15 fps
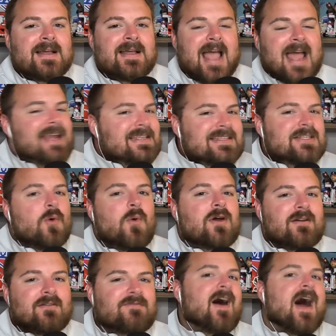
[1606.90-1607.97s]
And he still wasn't
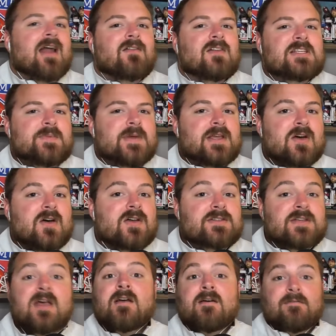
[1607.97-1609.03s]
a finalist because
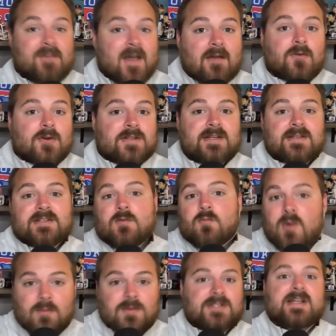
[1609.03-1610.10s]
favoritism
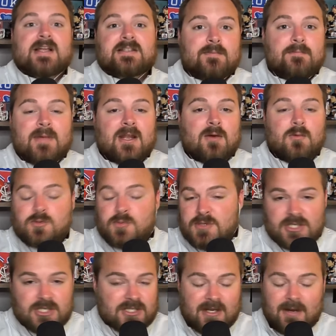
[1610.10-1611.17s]
went with Stetson Bennett, which was
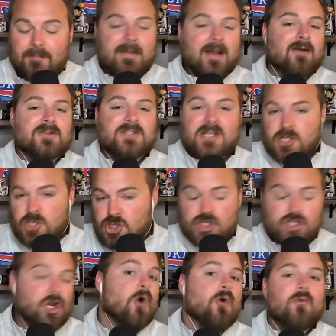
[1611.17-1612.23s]
just an embarrassing
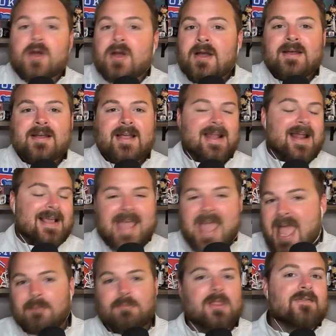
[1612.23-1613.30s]
joke. And I
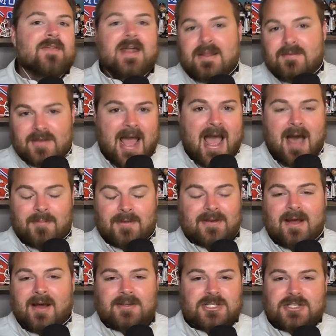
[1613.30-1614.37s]
can't believe that even happened.
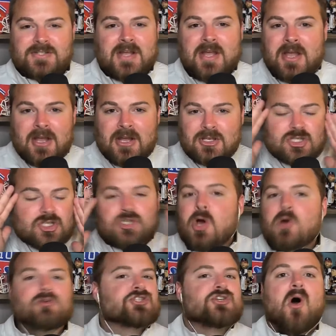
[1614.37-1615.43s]
I just
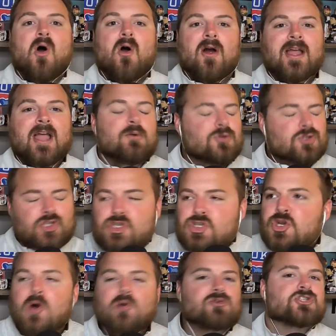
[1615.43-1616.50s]
so sorry. It was
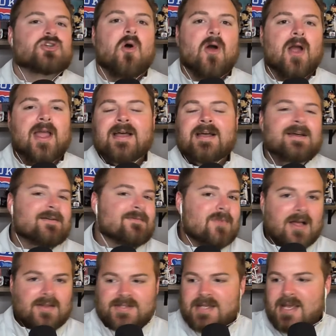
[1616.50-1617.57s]
so sorry.
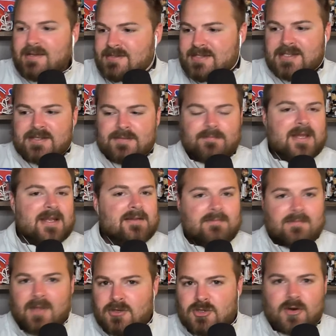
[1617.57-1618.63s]
Not saying Stetson Bennett,
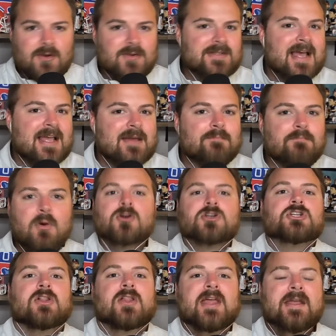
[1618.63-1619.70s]
not trying to attack him
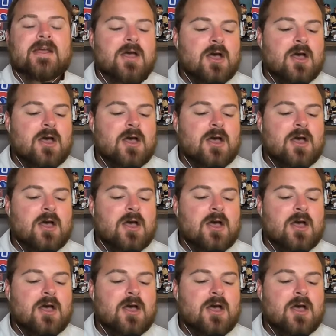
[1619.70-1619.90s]
personally.